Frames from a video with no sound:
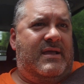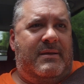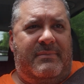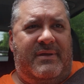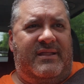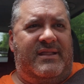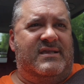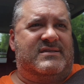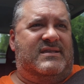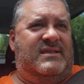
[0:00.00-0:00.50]
I
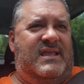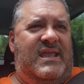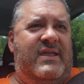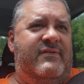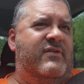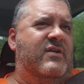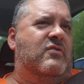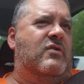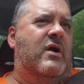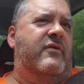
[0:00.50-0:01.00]
mean, listen,
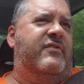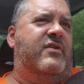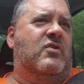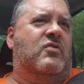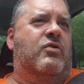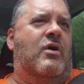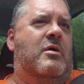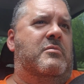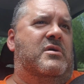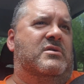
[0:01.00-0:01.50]
even Governor
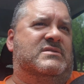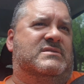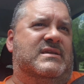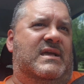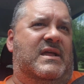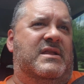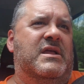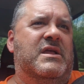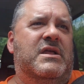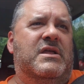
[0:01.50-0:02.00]
Cuomo
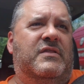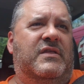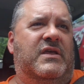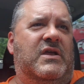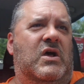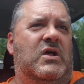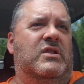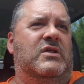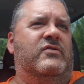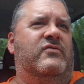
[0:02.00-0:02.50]
said
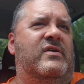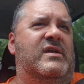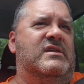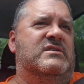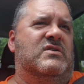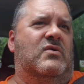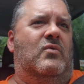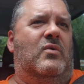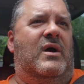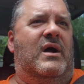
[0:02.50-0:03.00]
the only
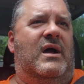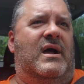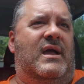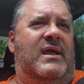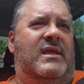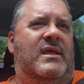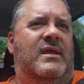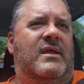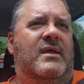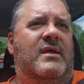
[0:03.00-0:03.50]
reason
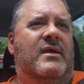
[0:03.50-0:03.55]
why